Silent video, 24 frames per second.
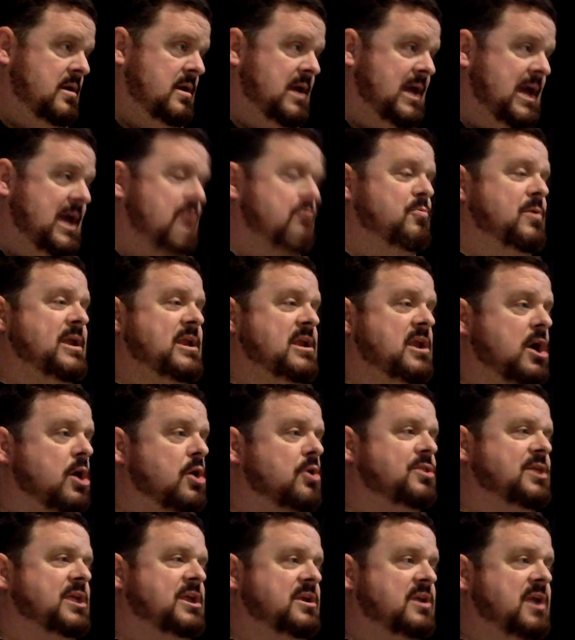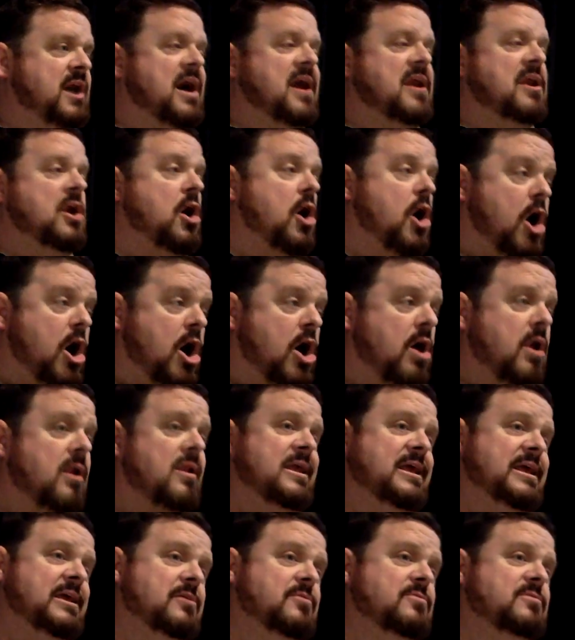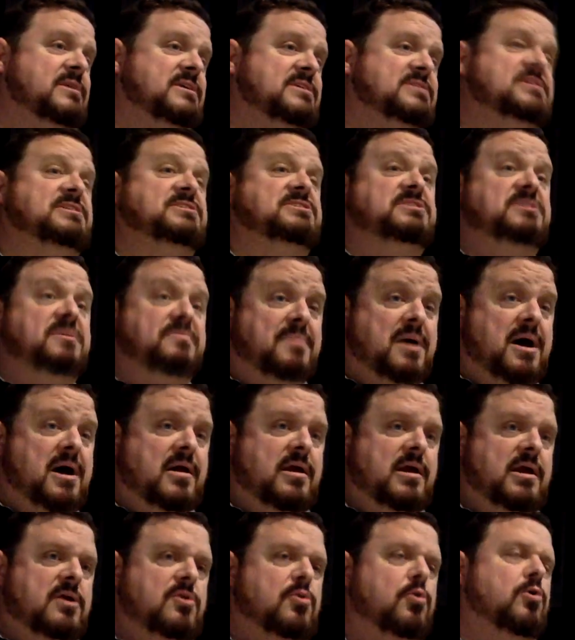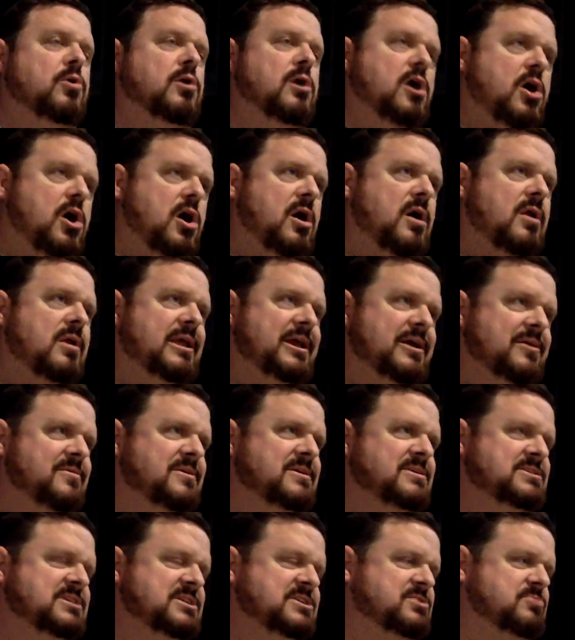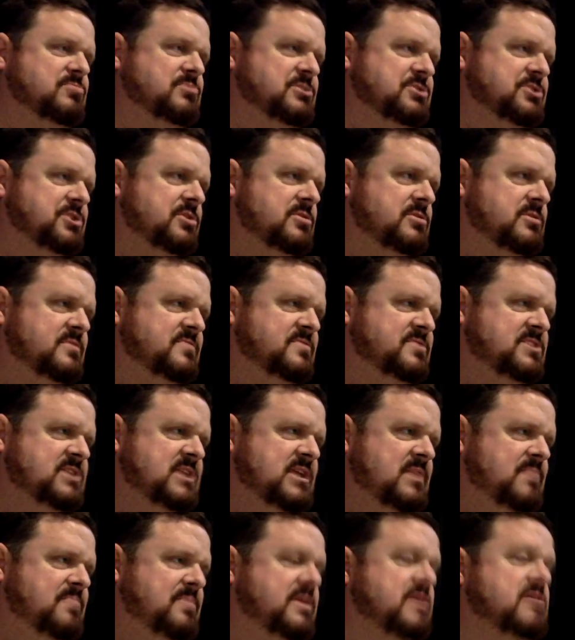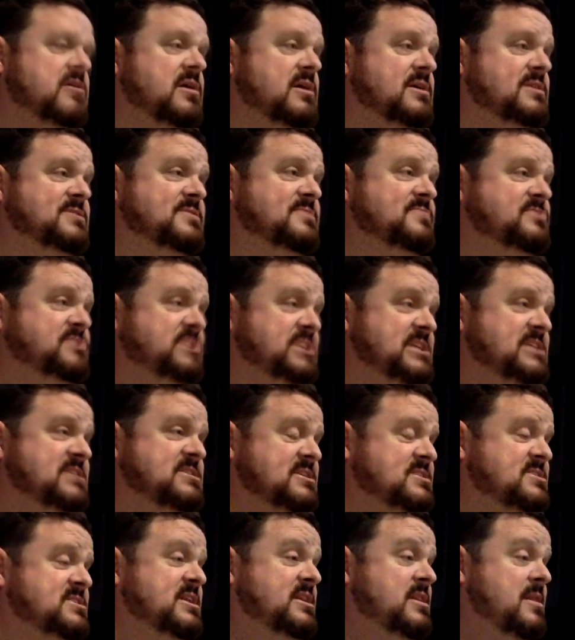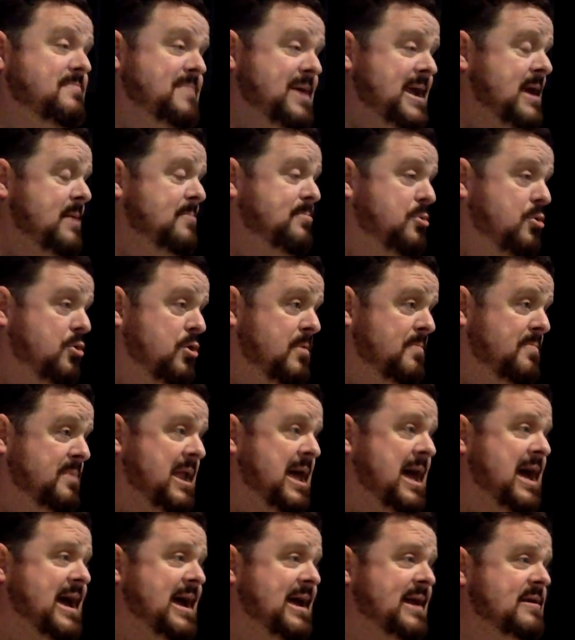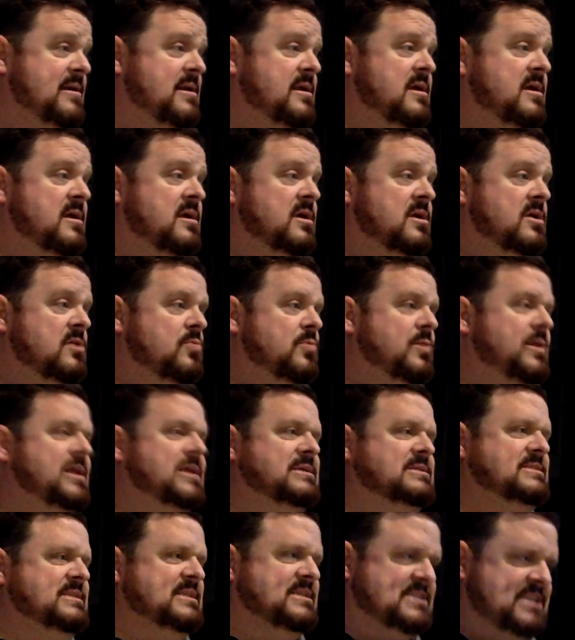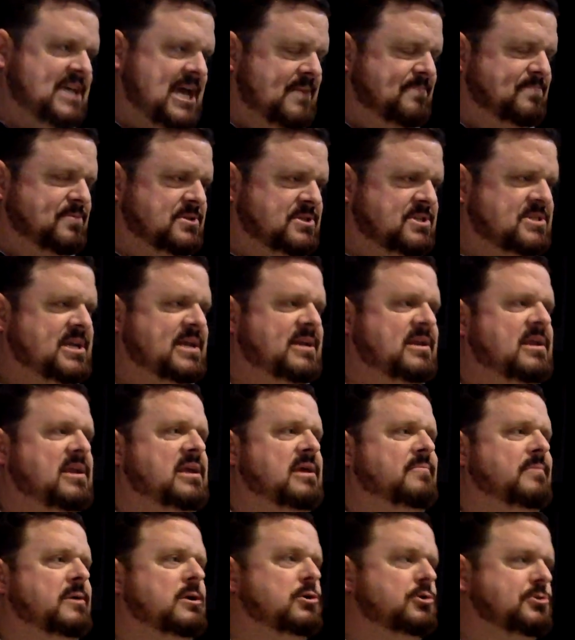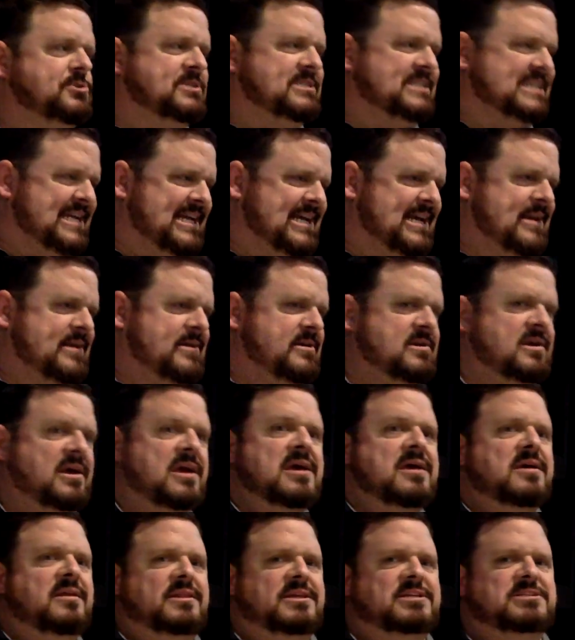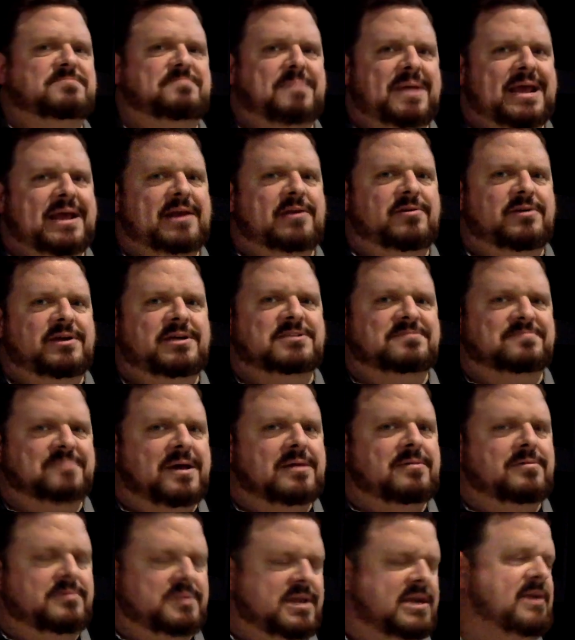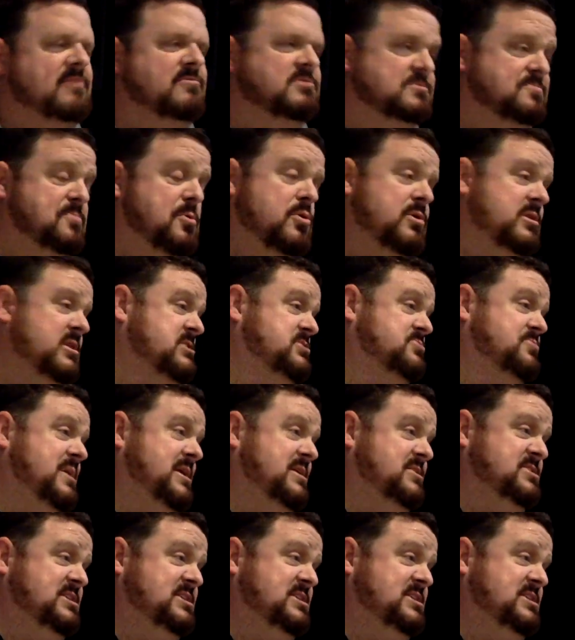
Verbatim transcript: And we know that not all illness is demonic or all illness is a result of sin because of Jesus and the man born blind. When his disciples say to him, Who sinned, this man or his mother, that he was born this way?